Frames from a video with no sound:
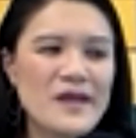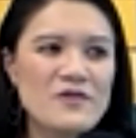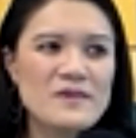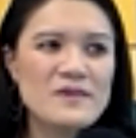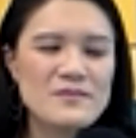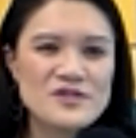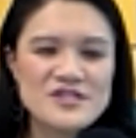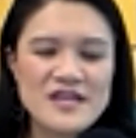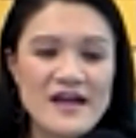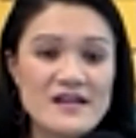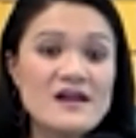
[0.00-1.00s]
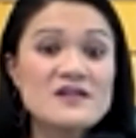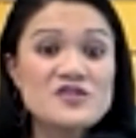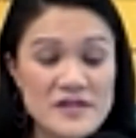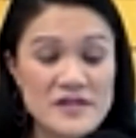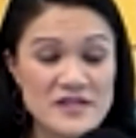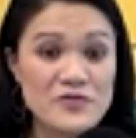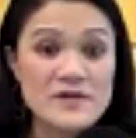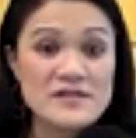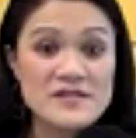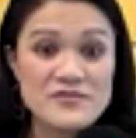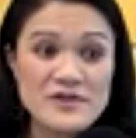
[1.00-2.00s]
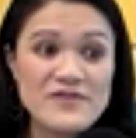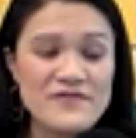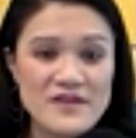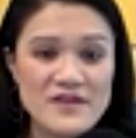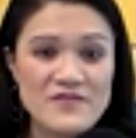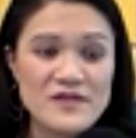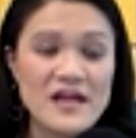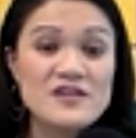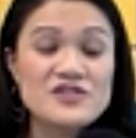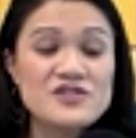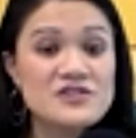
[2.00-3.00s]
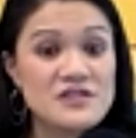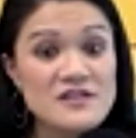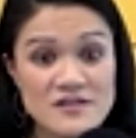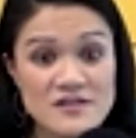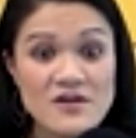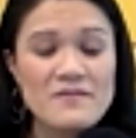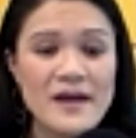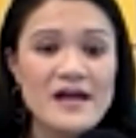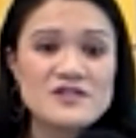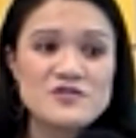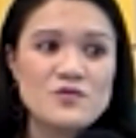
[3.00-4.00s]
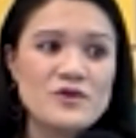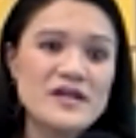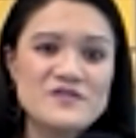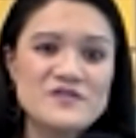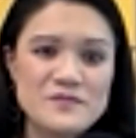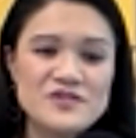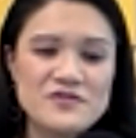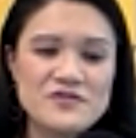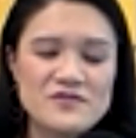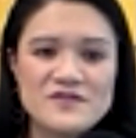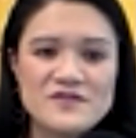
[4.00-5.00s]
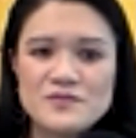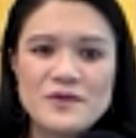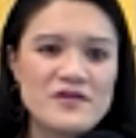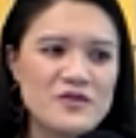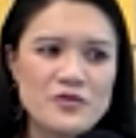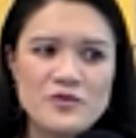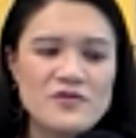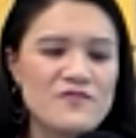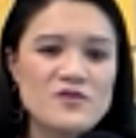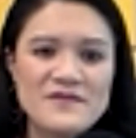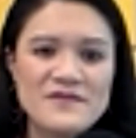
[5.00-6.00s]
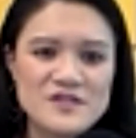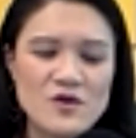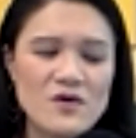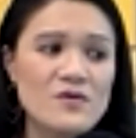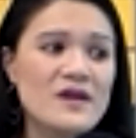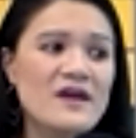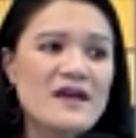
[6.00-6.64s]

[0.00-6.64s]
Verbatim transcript: I remember she had 103 degree fever and had just gone back to work after maternity leave. She was probably three or four months old.